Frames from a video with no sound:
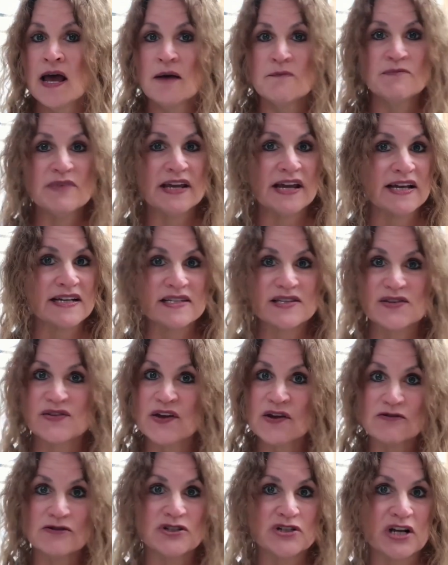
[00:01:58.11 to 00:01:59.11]
because
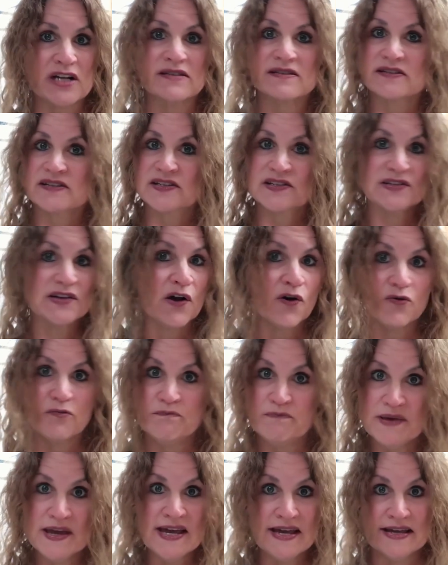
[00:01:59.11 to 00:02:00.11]
they're just so
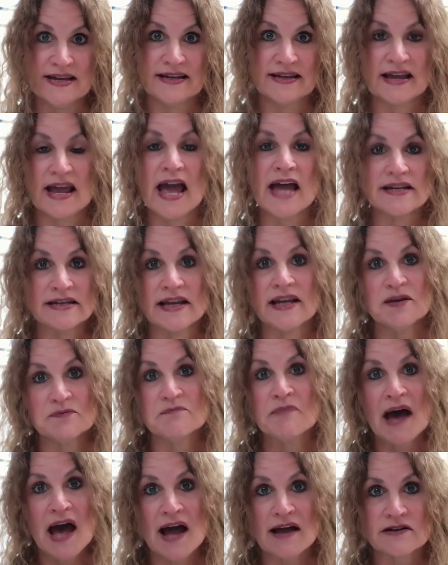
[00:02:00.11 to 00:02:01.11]
big and
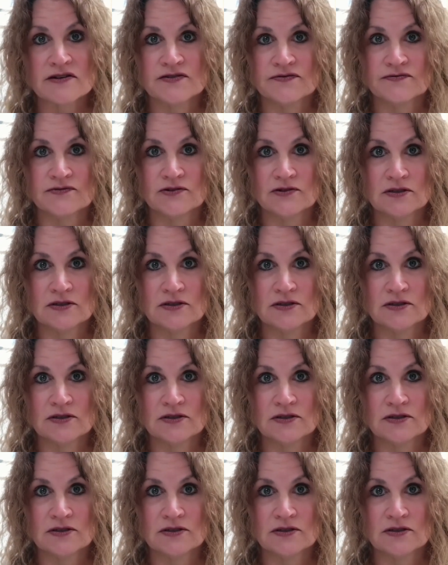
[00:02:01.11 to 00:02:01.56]
impactful.